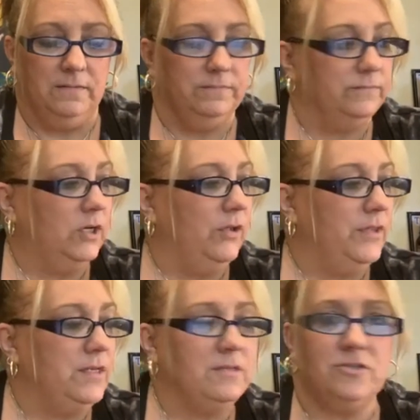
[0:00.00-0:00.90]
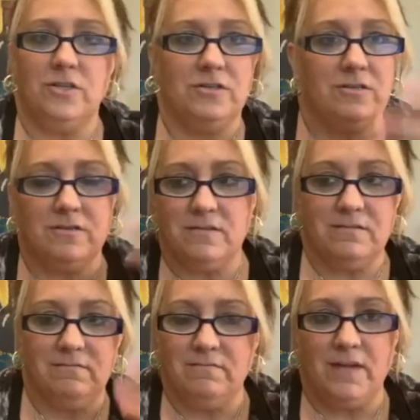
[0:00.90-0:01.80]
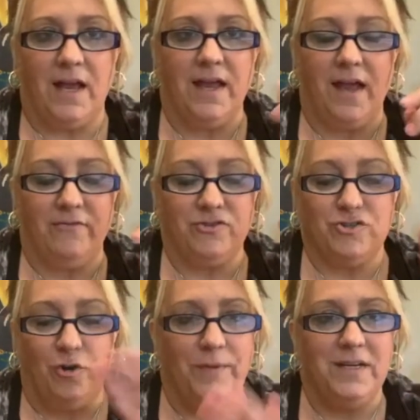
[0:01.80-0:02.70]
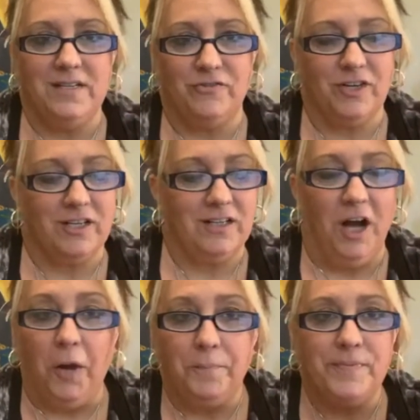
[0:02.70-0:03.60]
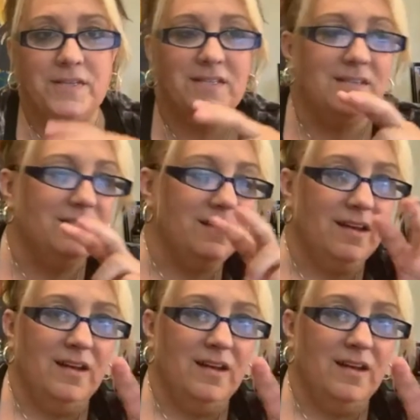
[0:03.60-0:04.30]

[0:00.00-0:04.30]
all these just, I have so many different cups and